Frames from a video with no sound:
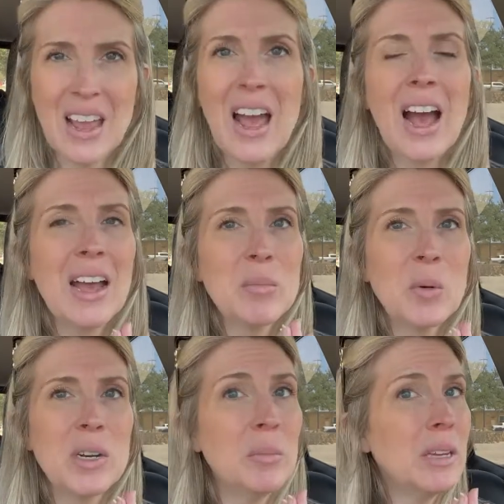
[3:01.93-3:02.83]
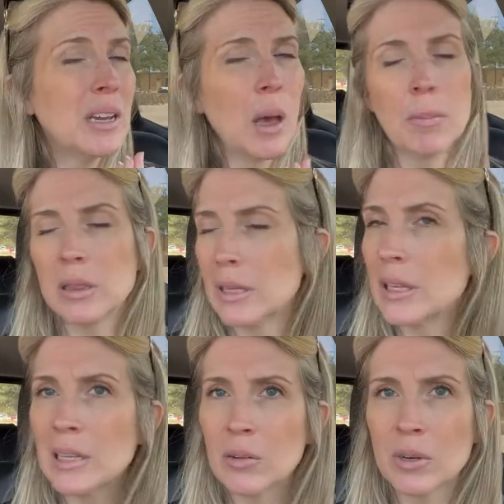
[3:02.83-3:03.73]
I am going to be
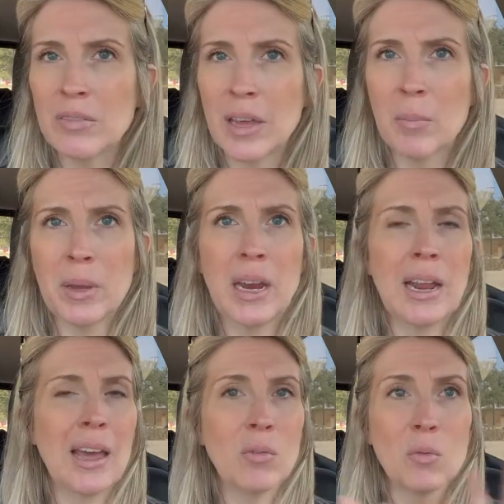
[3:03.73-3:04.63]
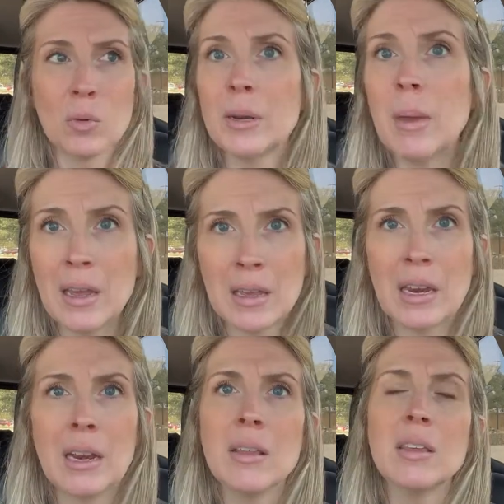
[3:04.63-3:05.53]
completely revamping and
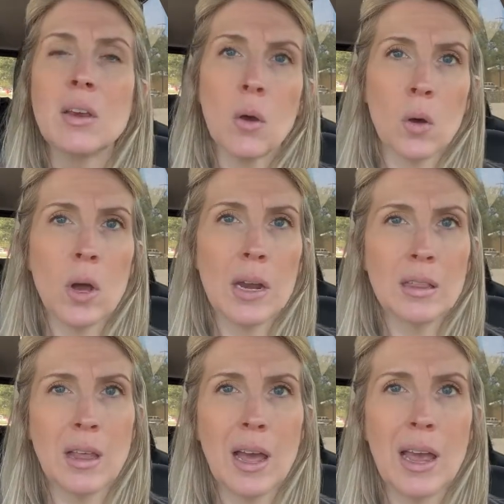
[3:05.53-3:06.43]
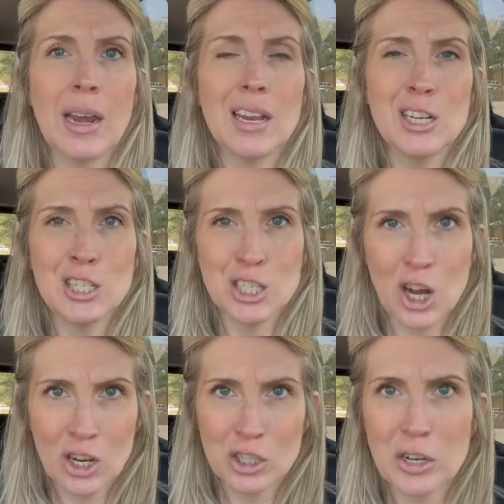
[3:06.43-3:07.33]
remaking the online
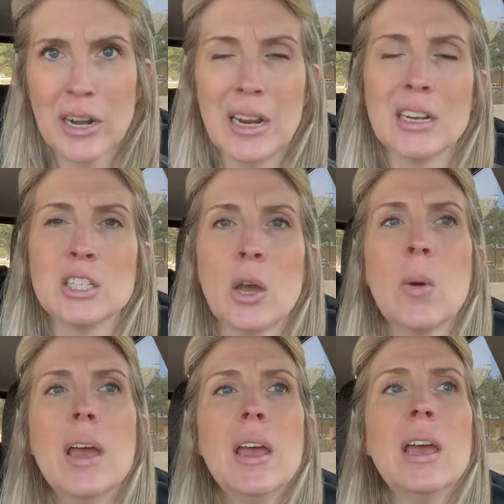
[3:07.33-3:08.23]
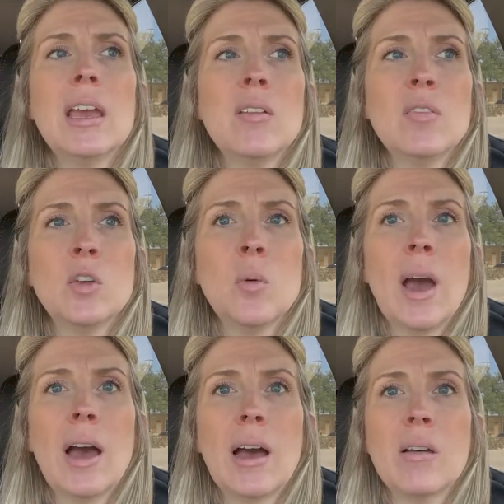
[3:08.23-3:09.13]
dog training. So if you
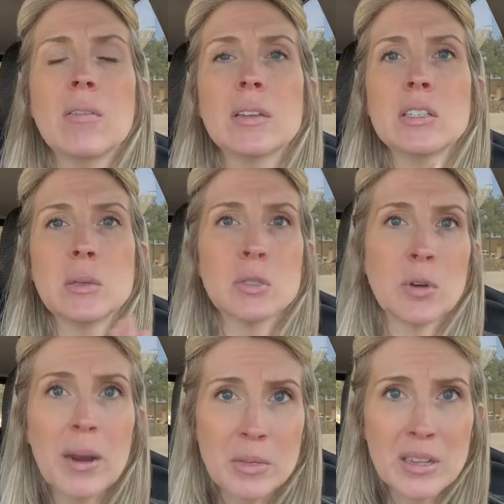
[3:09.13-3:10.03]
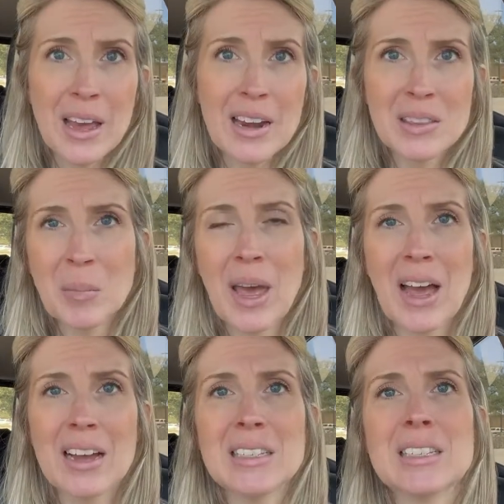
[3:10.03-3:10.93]
have subscribed to that in the
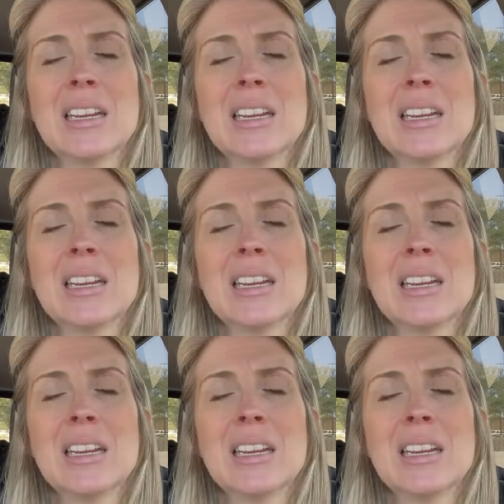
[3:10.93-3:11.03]
past,